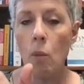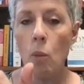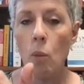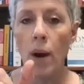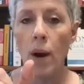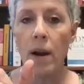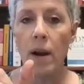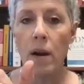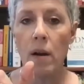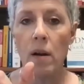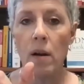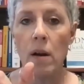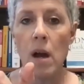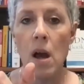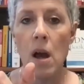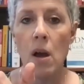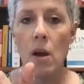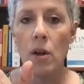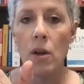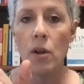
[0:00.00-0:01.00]
where
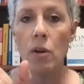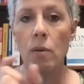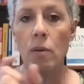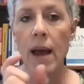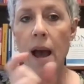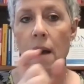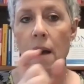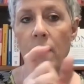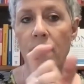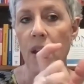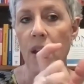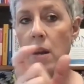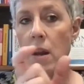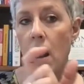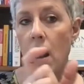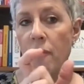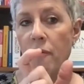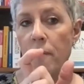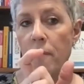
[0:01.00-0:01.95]
you have enough